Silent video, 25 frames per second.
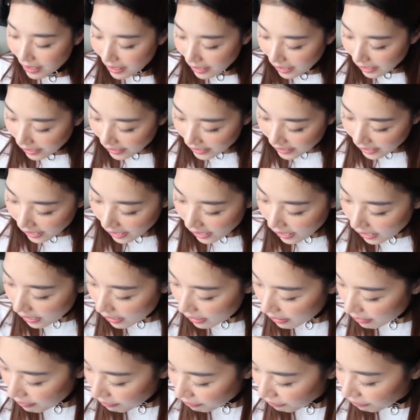I
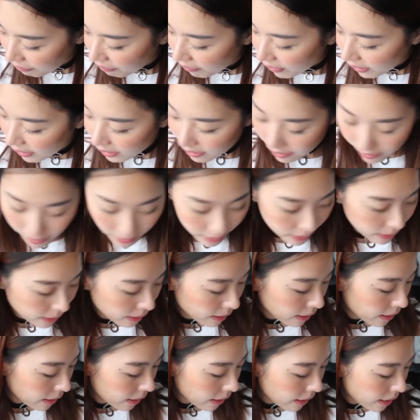have
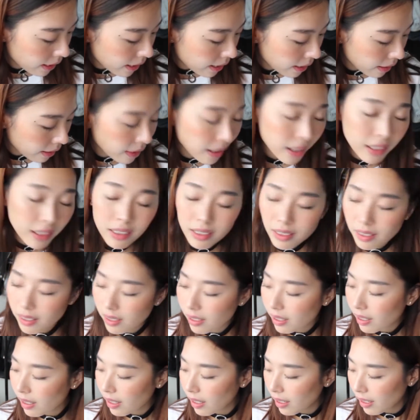
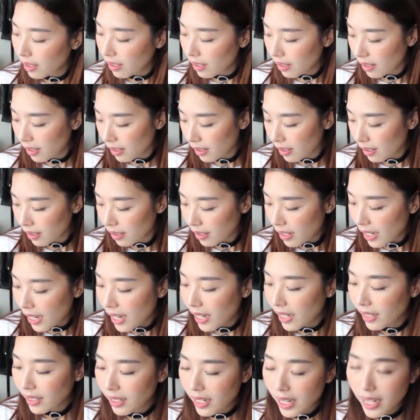another
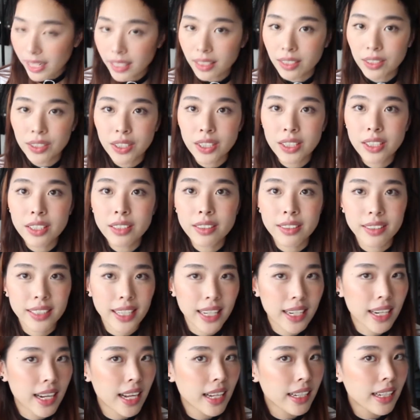highlighter
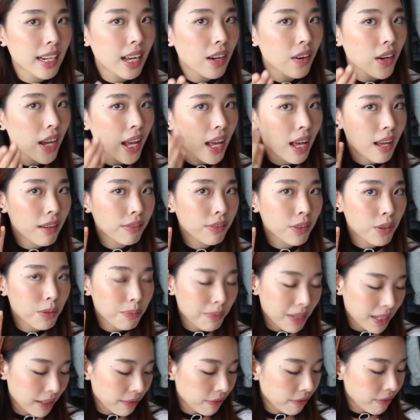that I now have on
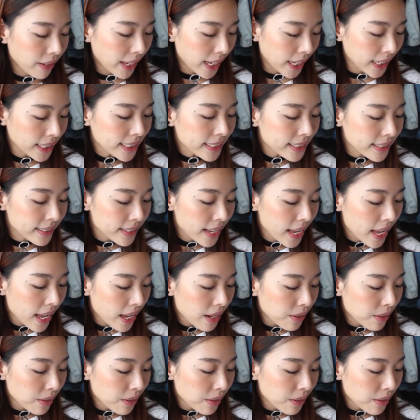my face,